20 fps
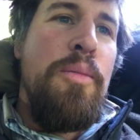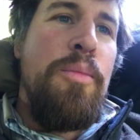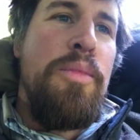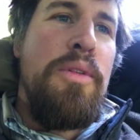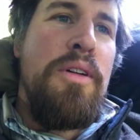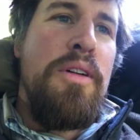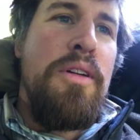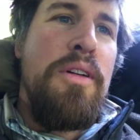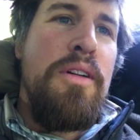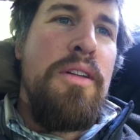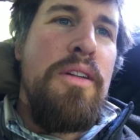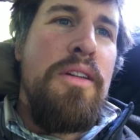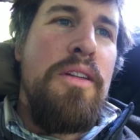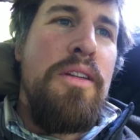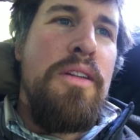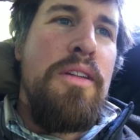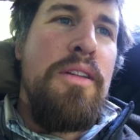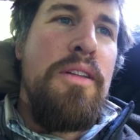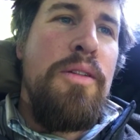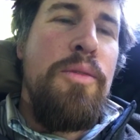but
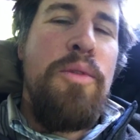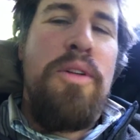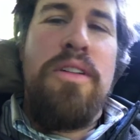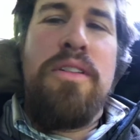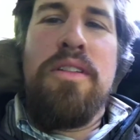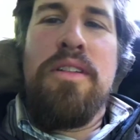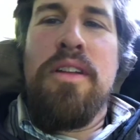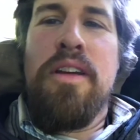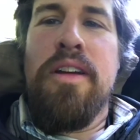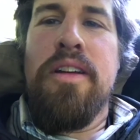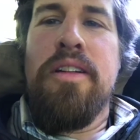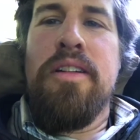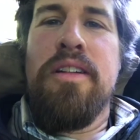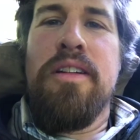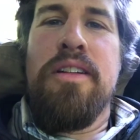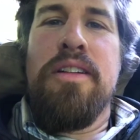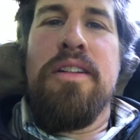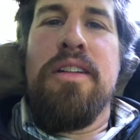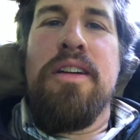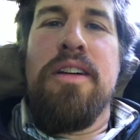it wasn't
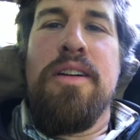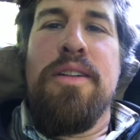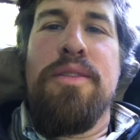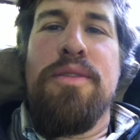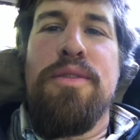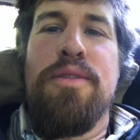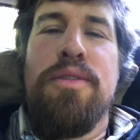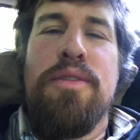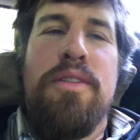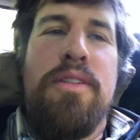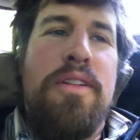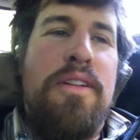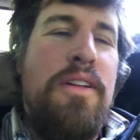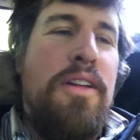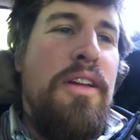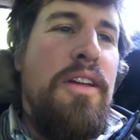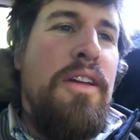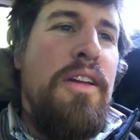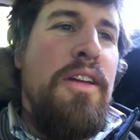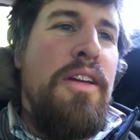airy enough
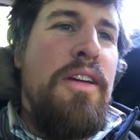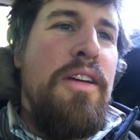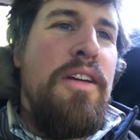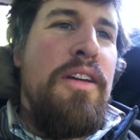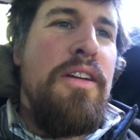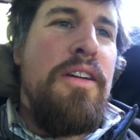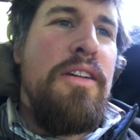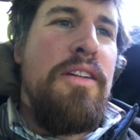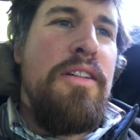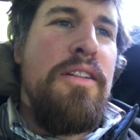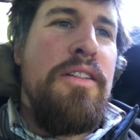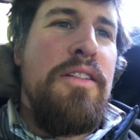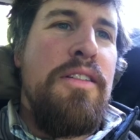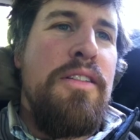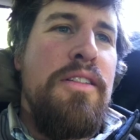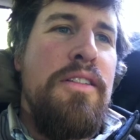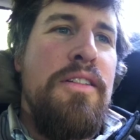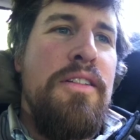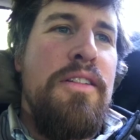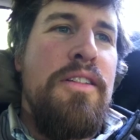
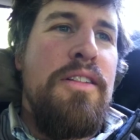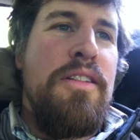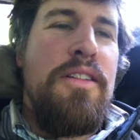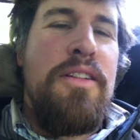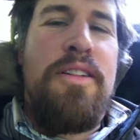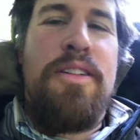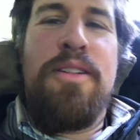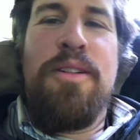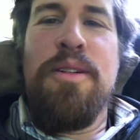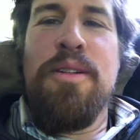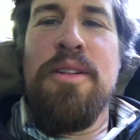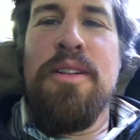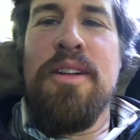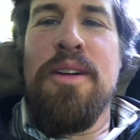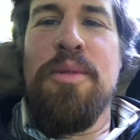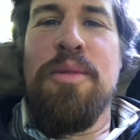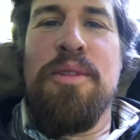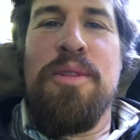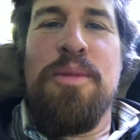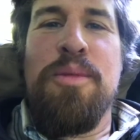and uh, the girl
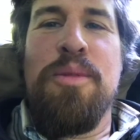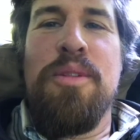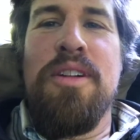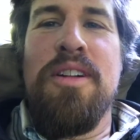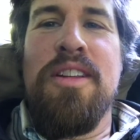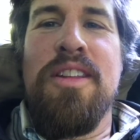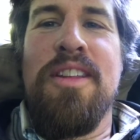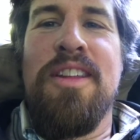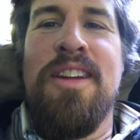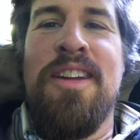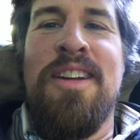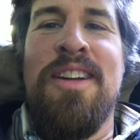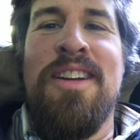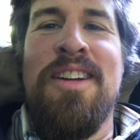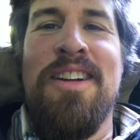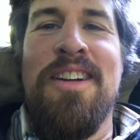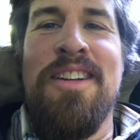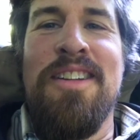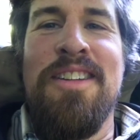I was with